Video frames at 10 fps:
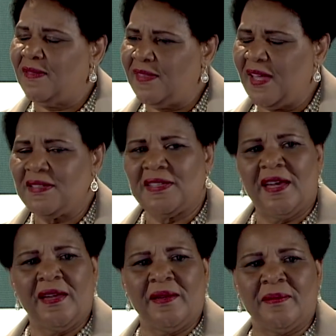that
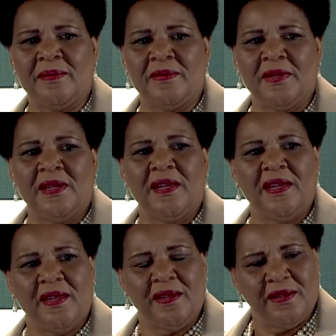time,
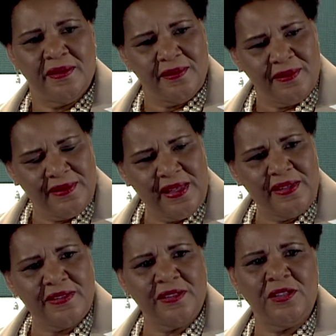
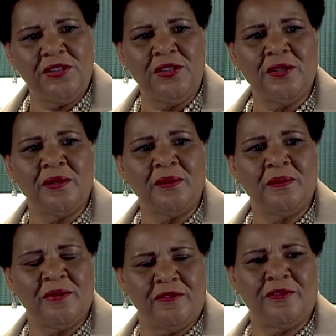less than a year
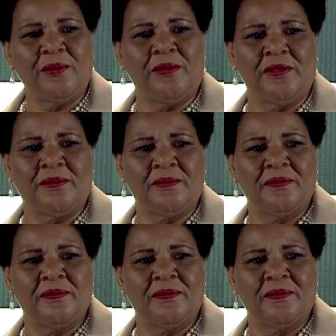before.